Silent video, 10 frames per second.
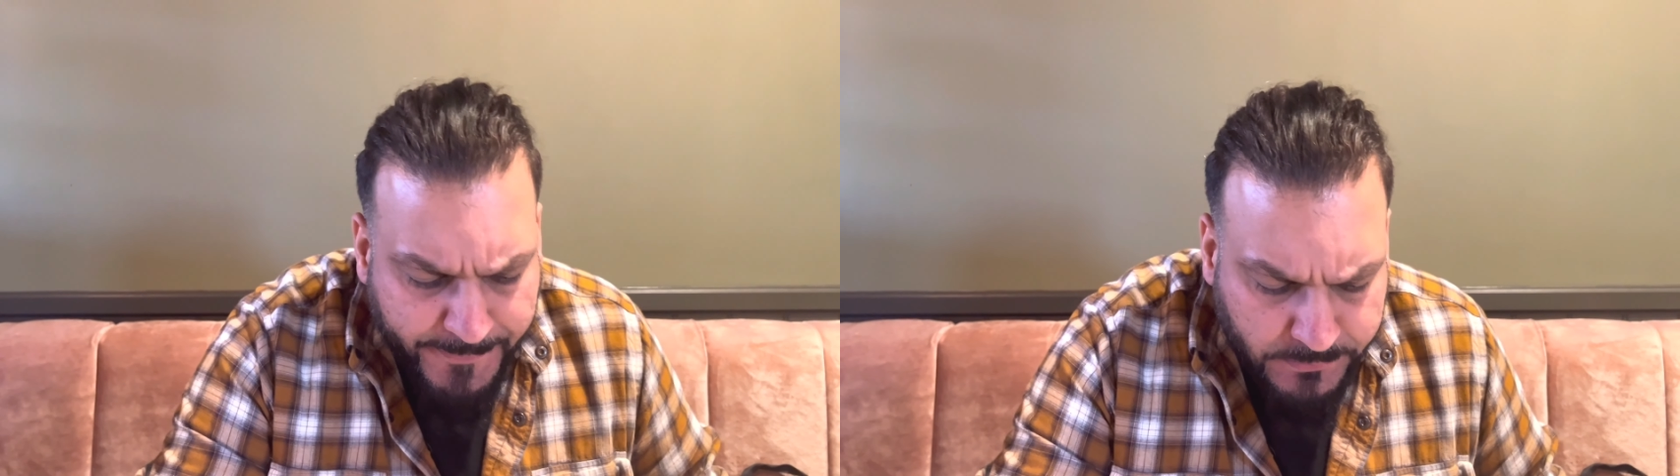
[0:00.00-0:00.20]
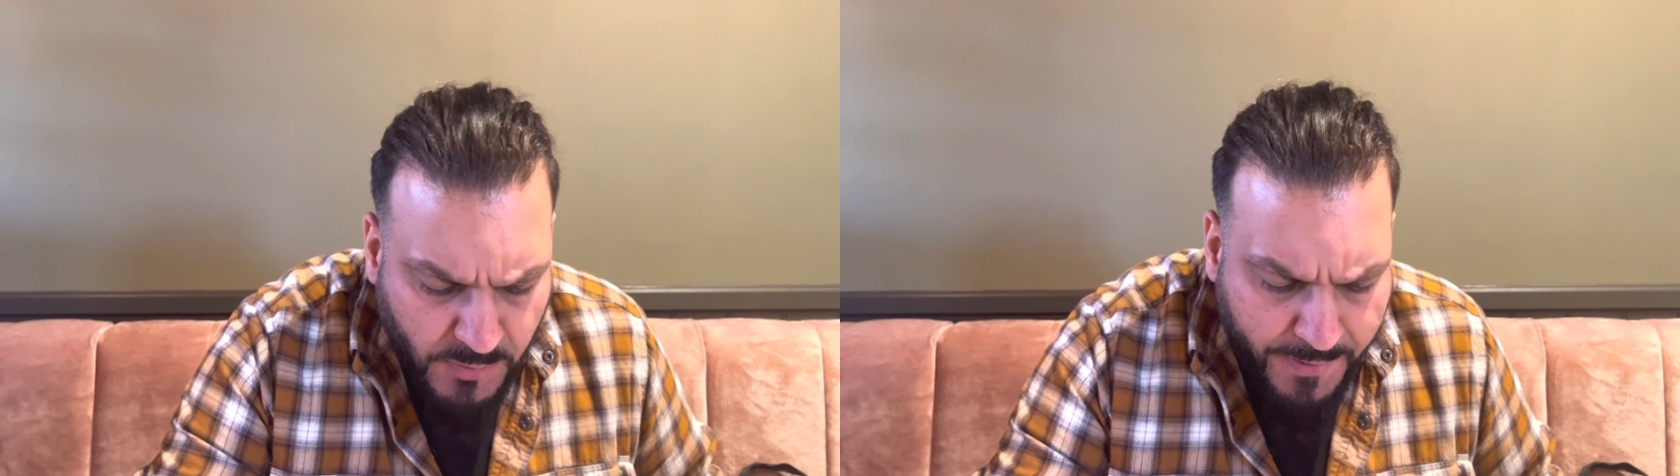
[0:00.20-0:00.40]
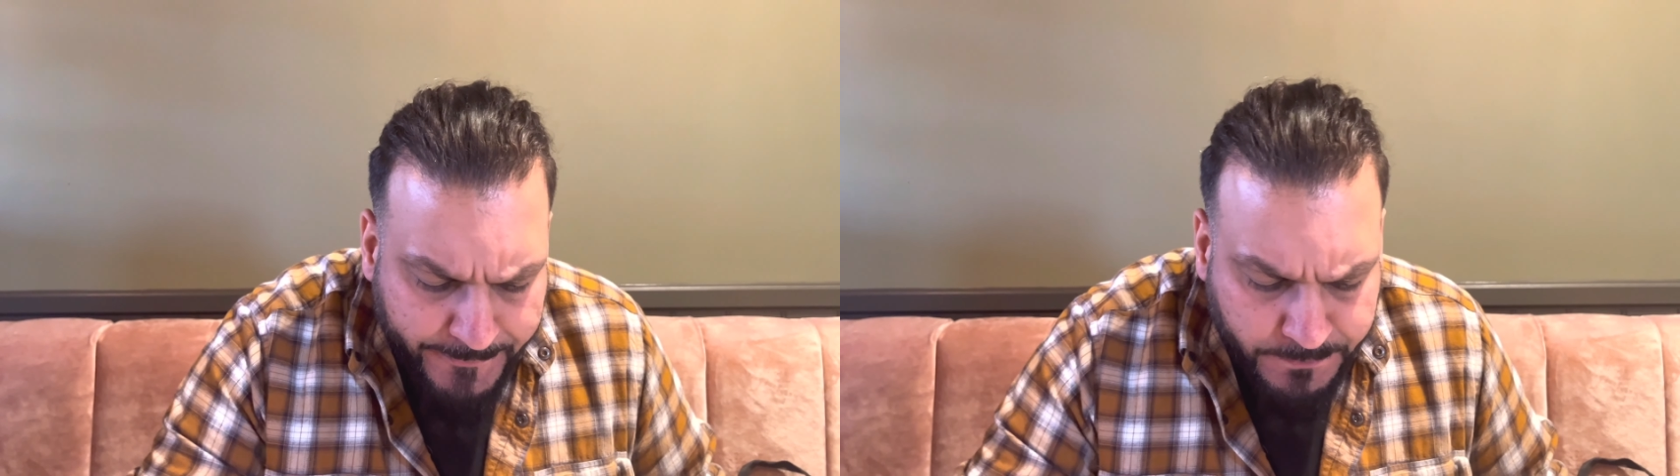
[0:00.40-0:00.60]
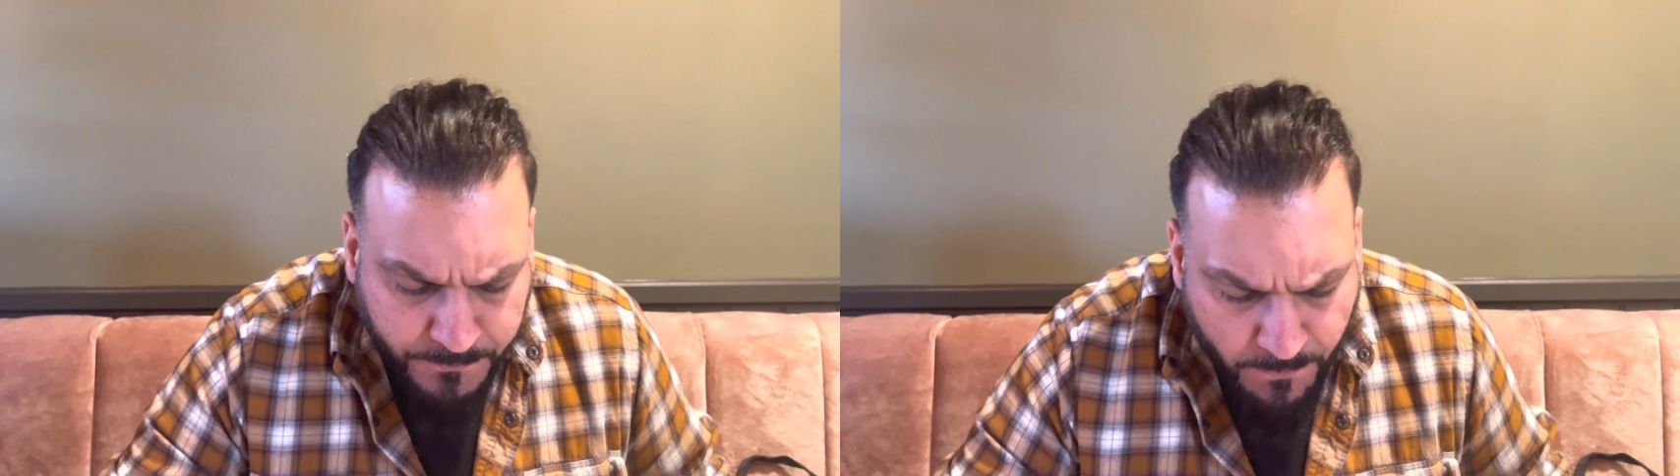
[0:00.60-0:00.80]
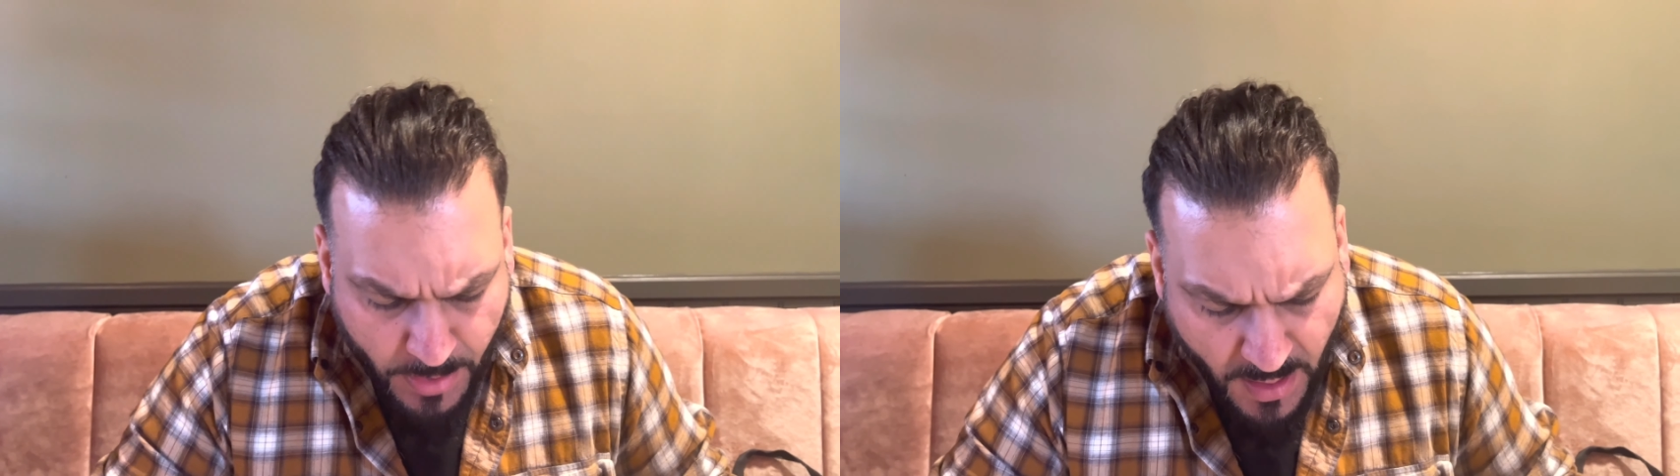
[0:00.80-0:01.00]
But
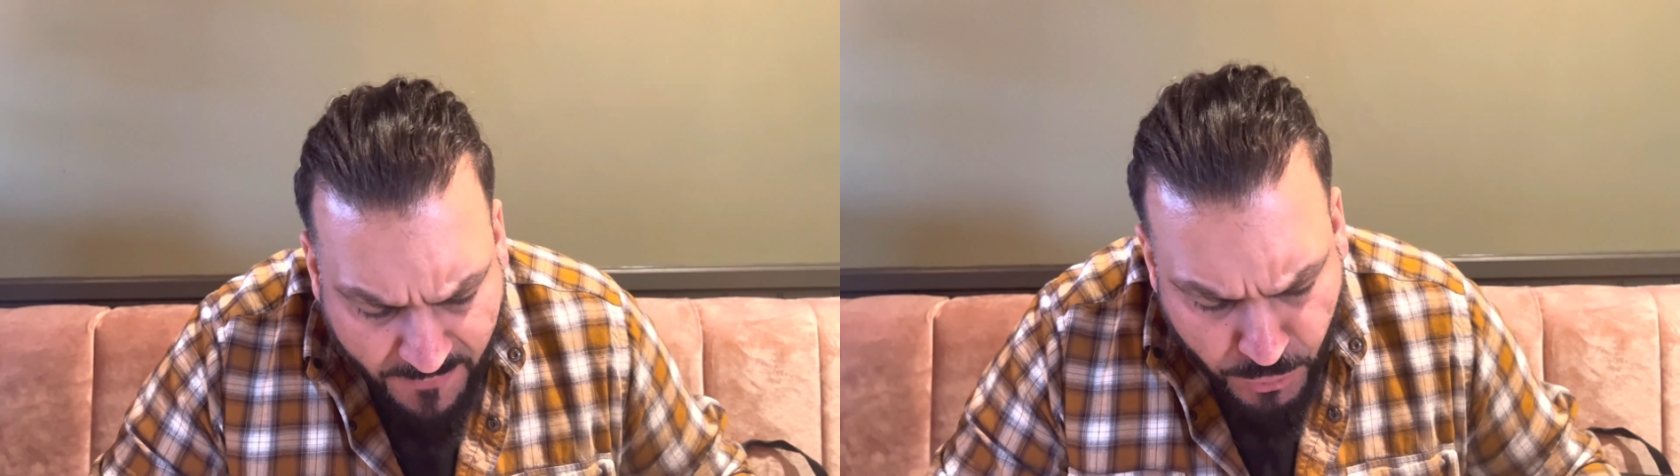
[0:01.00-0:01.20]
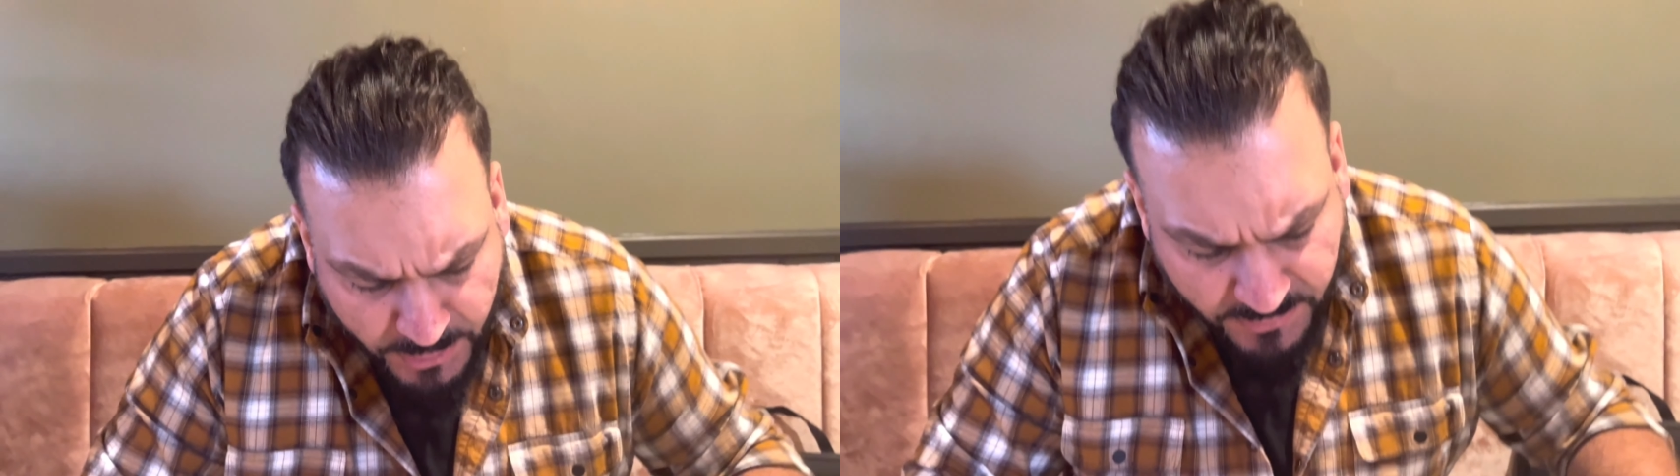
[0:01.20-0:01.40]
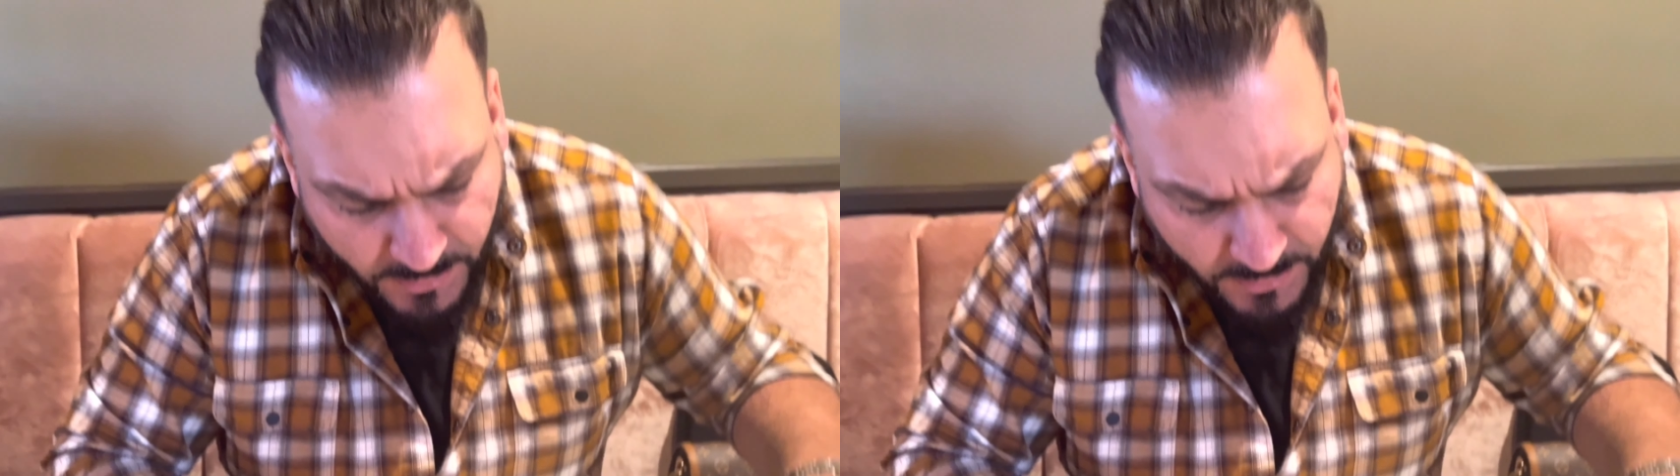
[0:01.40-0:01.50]
have a look at this.